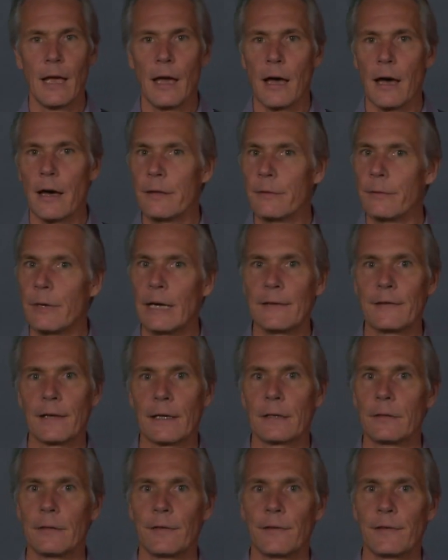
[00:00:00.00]
Otherwise, I
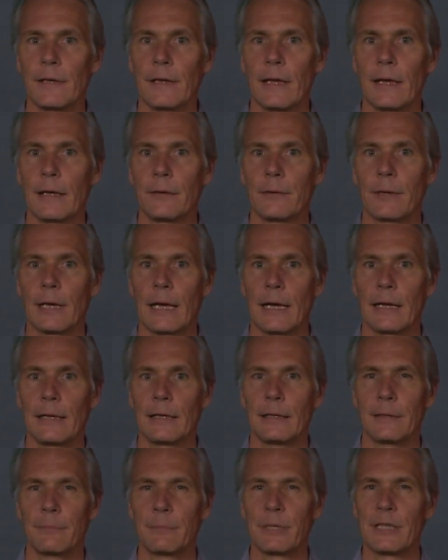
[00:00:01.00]
couldn't see that you had
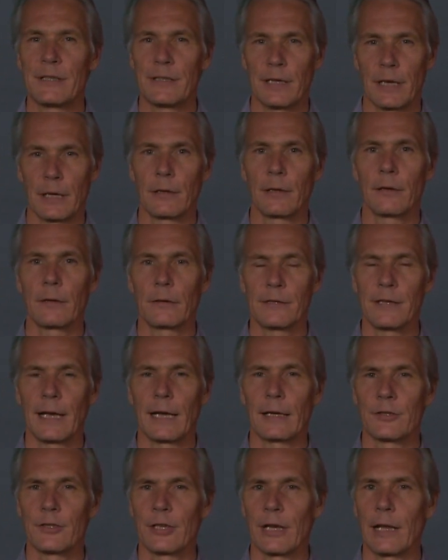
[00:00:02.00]
any particular
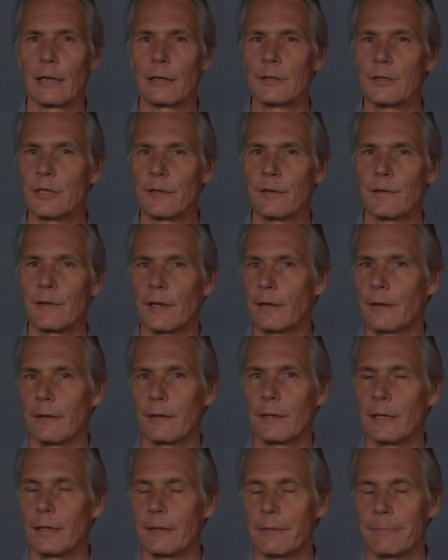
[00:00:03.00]
tech challenges other
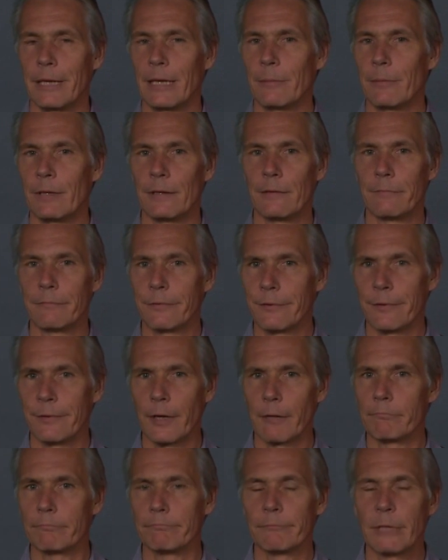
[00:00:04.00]
than maybe
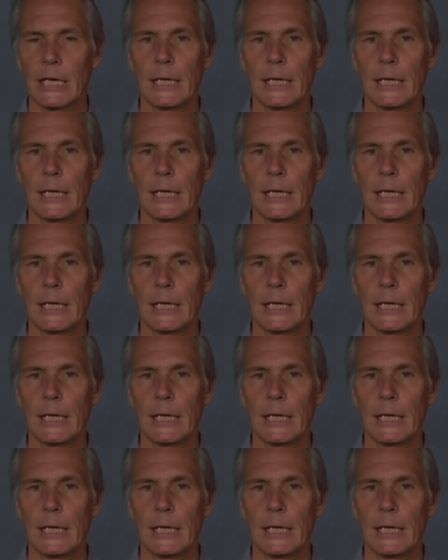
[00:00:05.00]
some